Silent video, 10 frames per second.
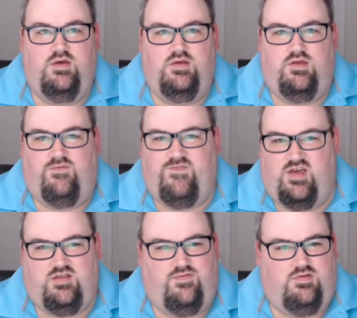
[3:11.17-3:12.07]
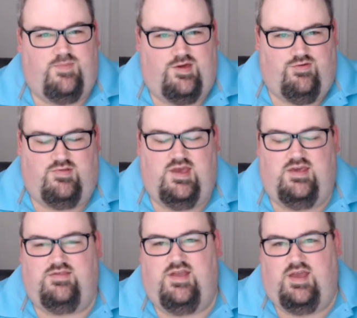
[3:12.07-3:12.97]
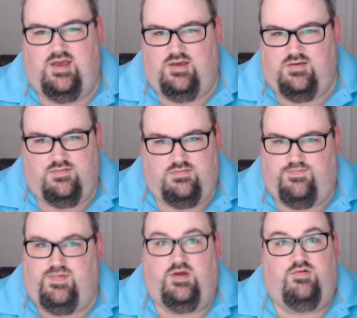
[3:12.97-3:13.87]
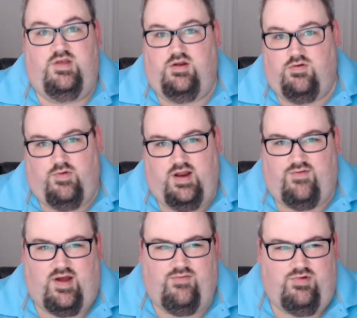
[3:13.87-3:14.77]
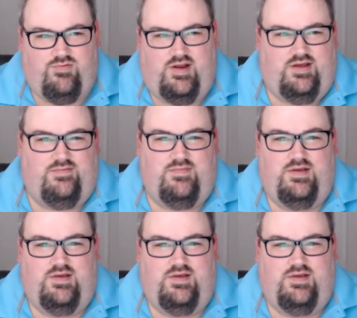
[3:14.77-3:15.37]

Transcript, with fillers: You know, festival, special tasting, beer dinner, whatever. I wouldn't want to